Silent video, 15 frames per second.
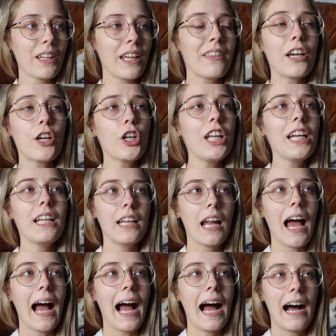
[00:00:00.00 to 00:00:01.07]
They couldn't
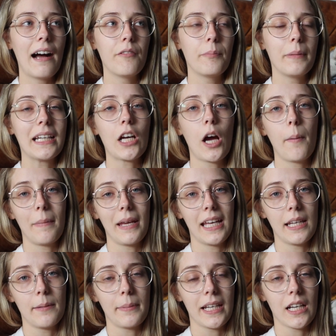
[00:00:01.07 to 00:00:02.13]
have me come
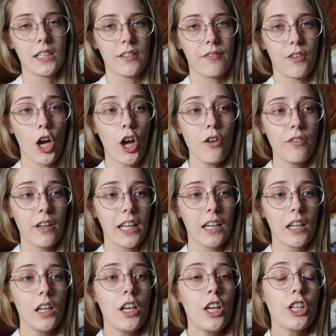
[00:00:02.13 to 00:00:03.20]
in because of COVID,